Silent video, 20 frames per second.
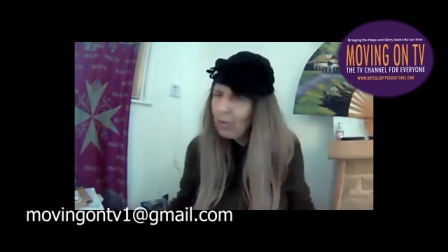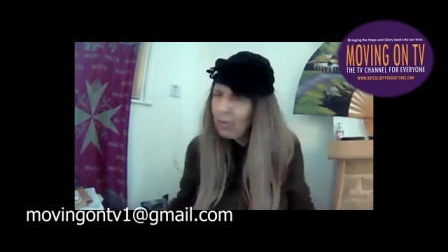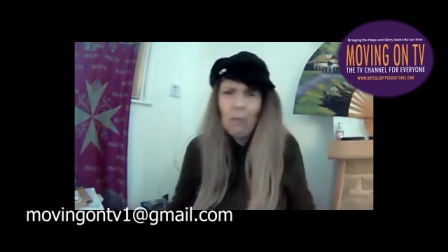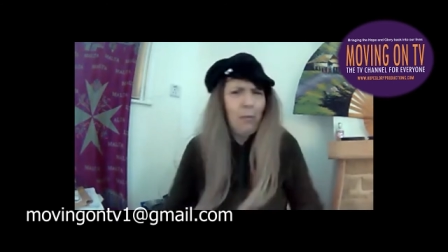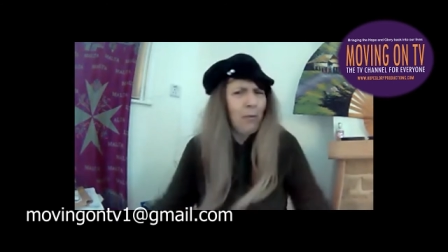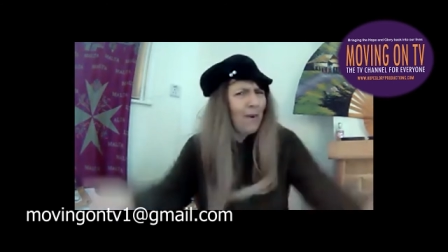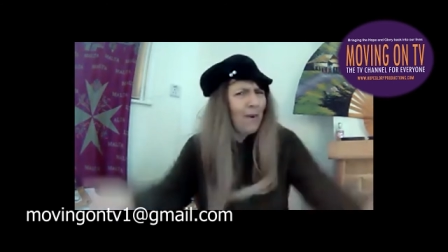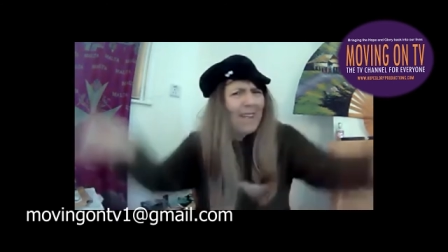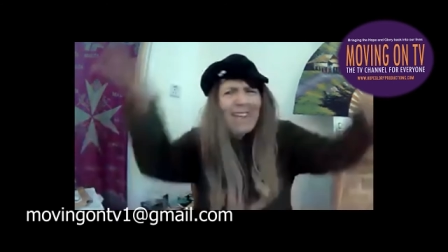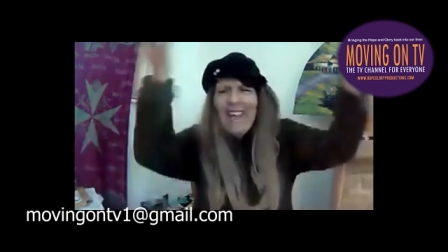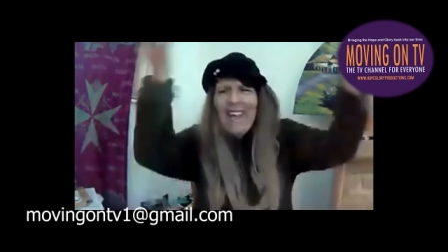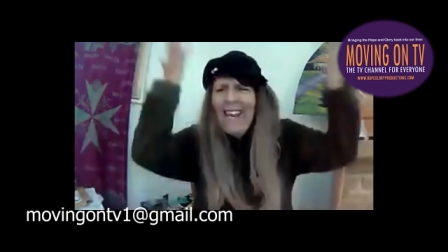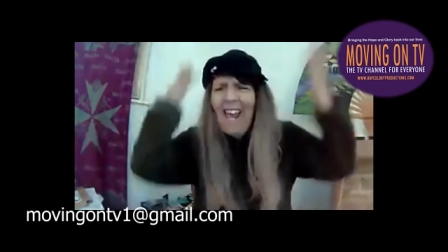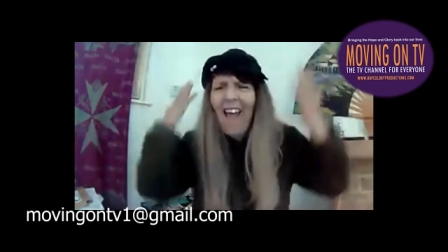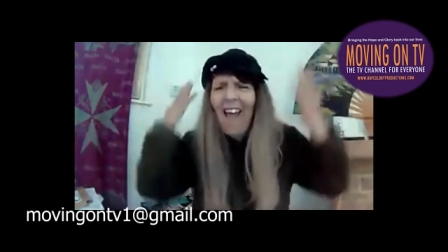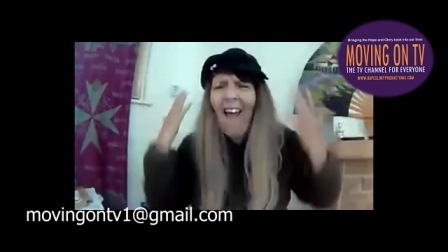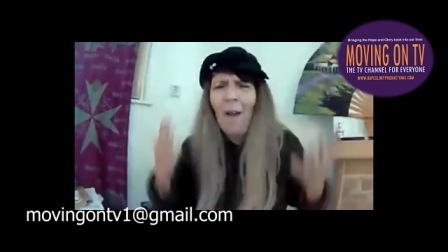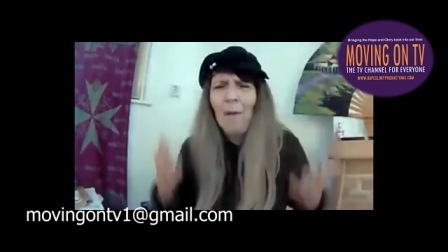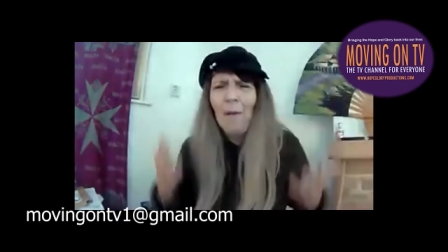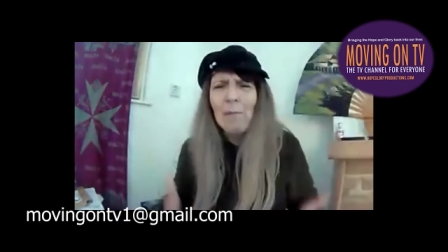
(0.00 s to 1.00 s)
bring it
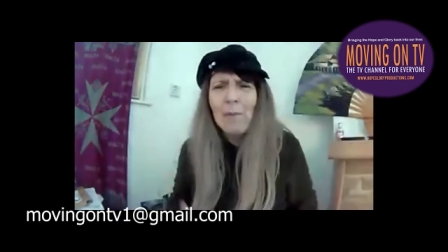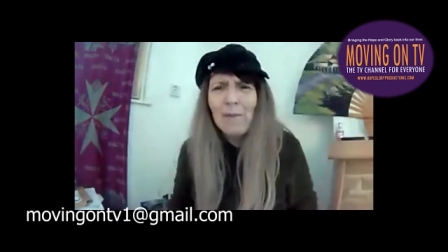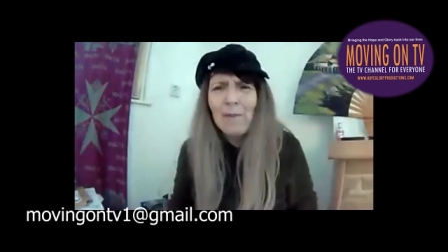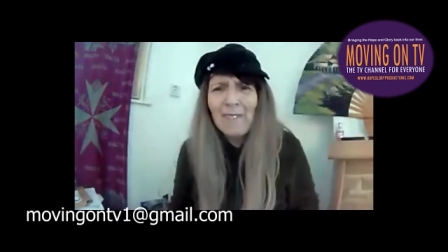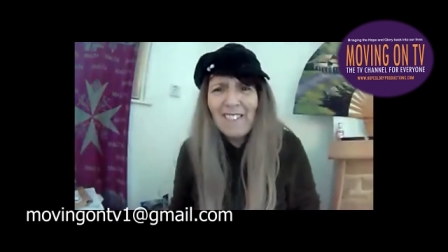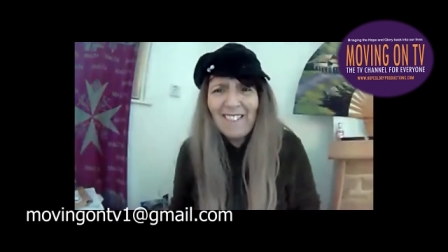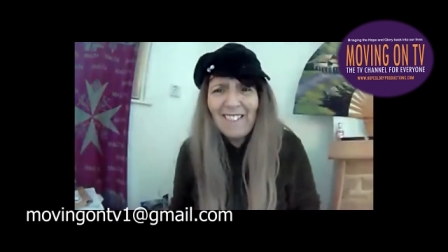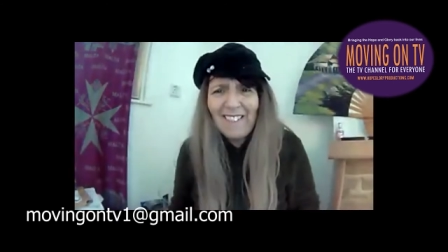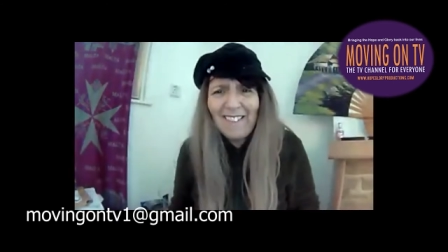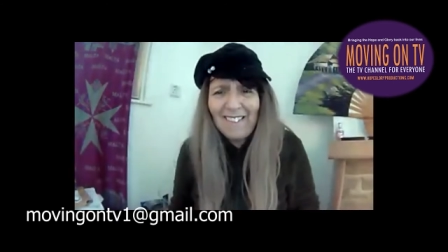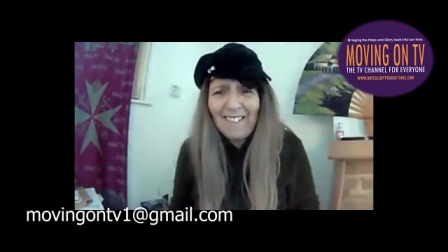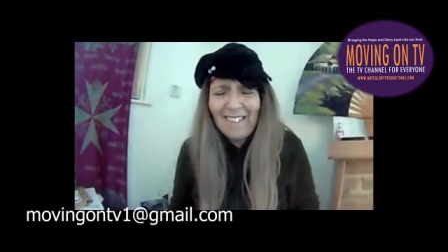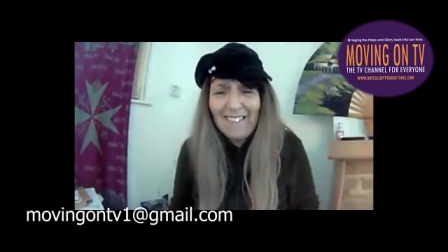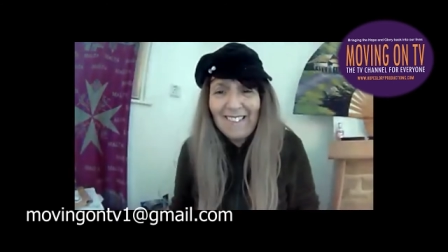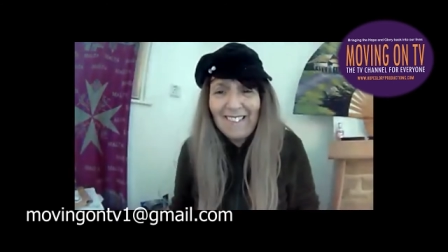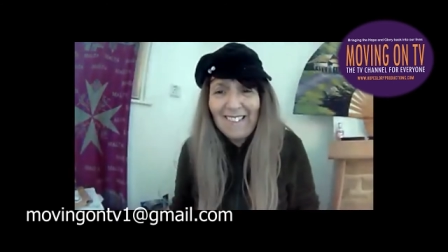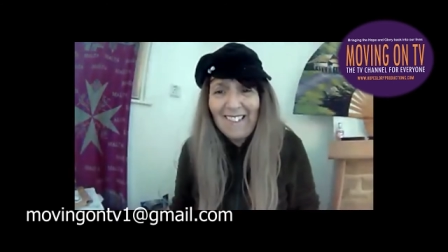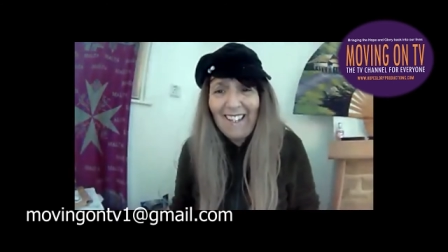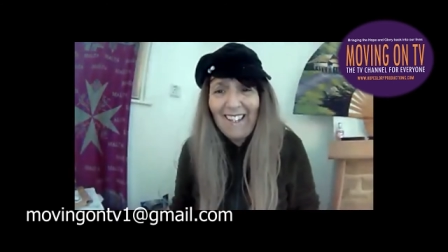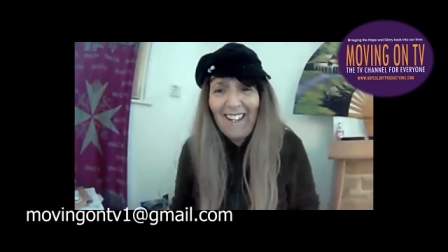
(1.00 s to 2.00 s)

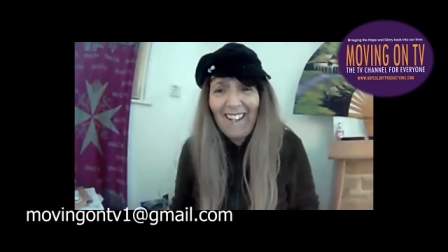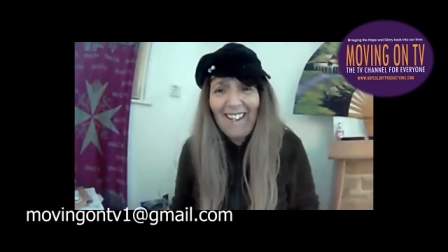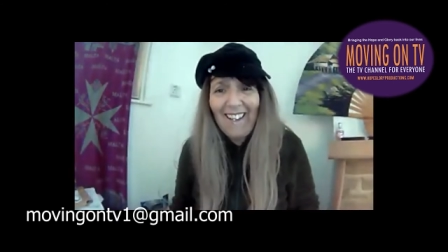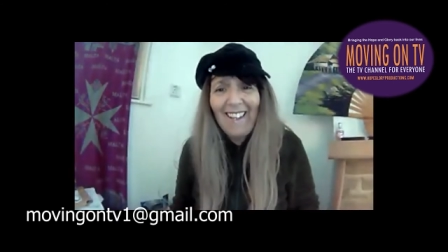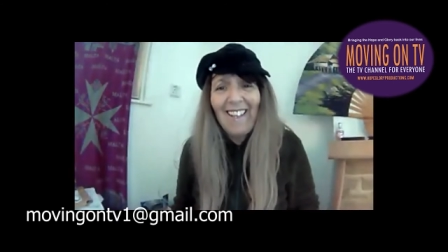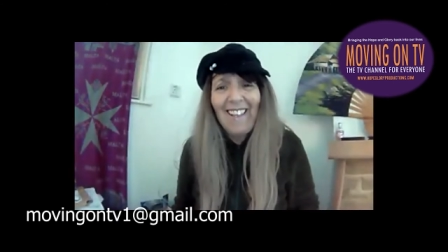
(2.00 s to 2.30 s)
up.